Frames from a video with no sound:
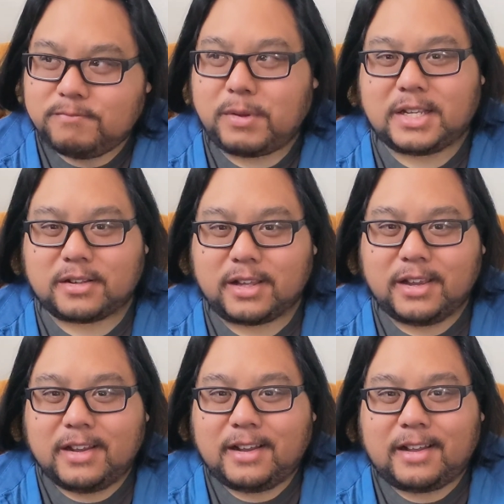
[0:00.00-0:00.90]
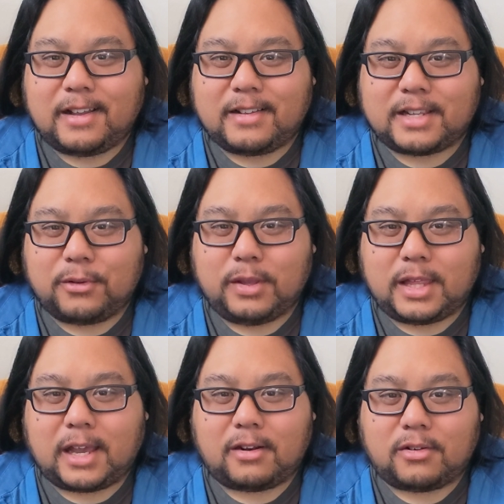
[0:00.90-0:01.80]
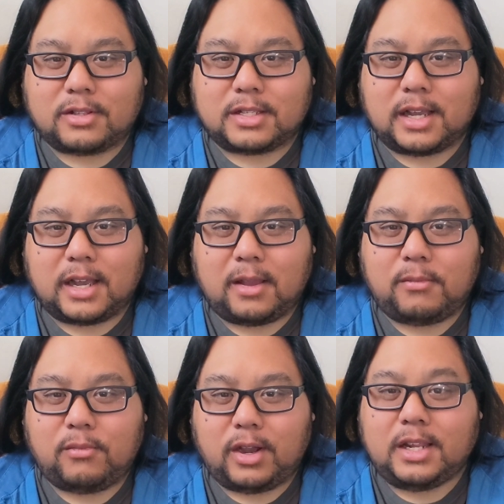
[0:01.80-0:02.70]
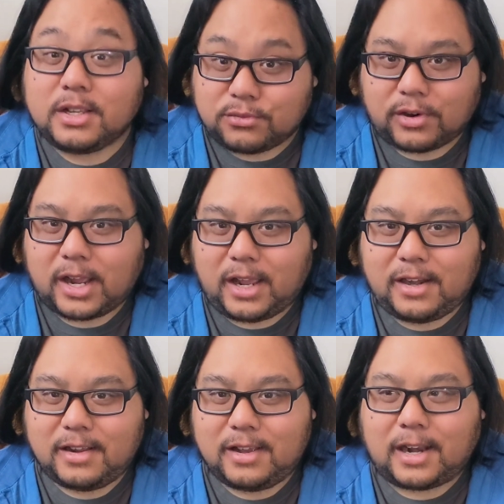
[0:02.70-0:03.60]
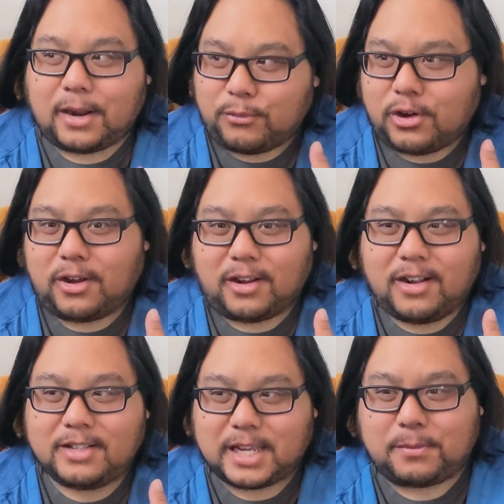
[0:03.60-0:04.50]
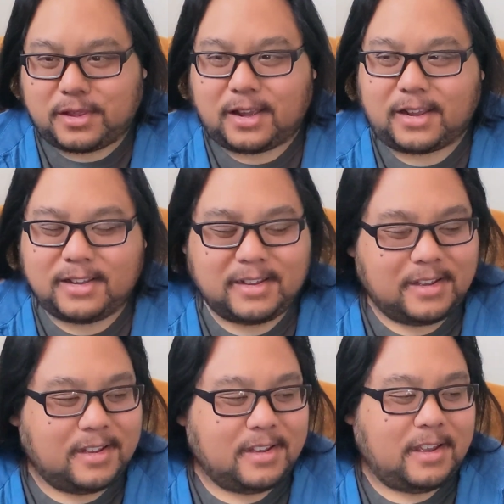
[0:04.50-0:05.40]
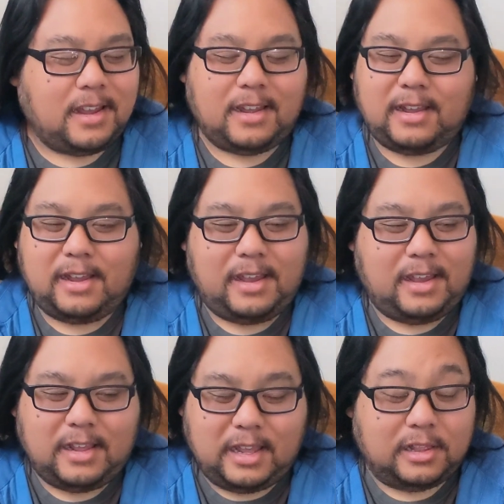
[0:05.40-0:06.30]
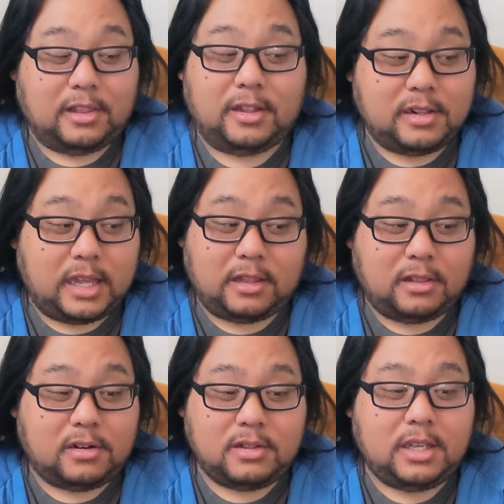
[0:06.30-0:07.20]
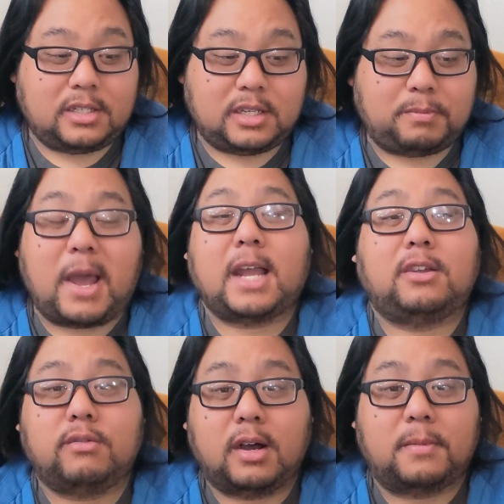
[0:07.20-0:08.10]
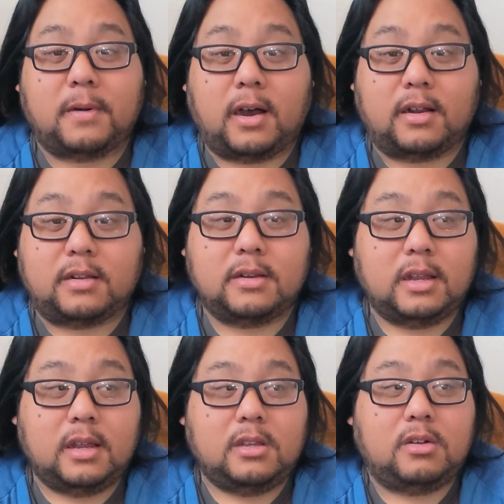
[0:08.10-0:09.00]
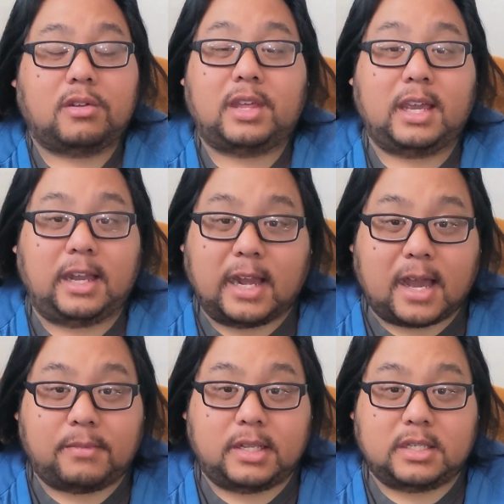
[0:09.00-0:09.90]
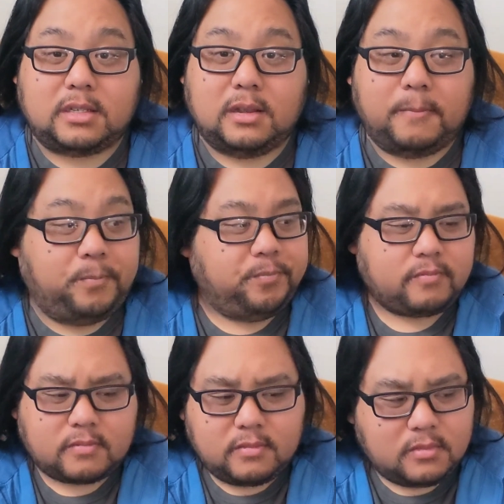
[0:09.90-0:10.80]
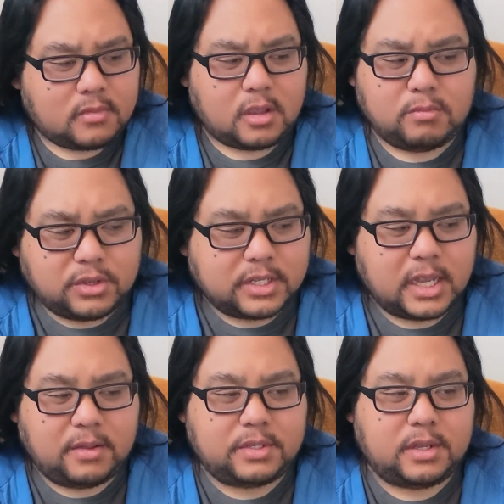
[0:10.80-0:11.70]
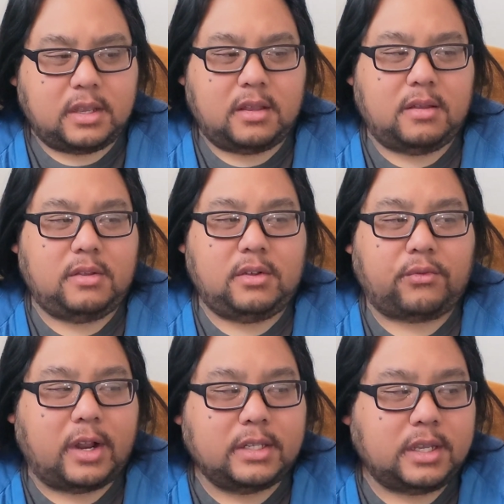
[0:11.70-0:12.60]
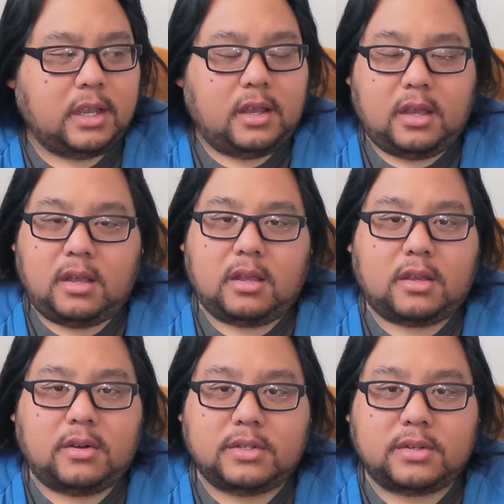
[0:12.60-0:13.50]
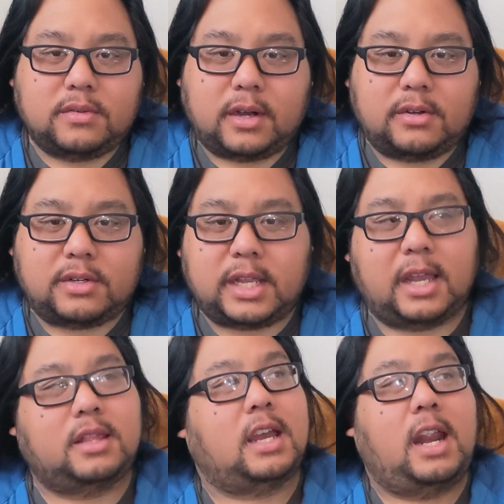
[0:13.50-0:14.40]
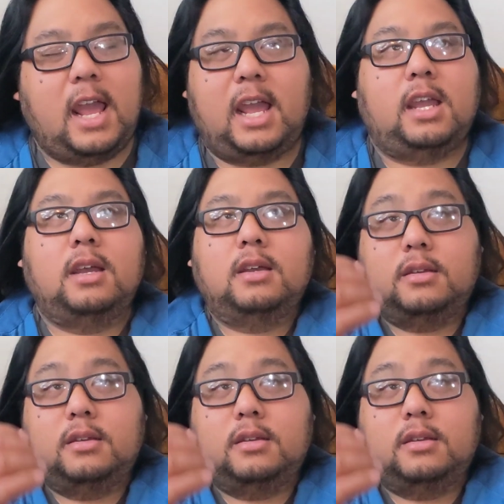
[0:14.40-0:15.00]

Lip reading: basically tell me that all the time when he's right and I'm wrong type of thing, and literally just back you up on your thinking habits. Most times, your friends could also understand that, hey,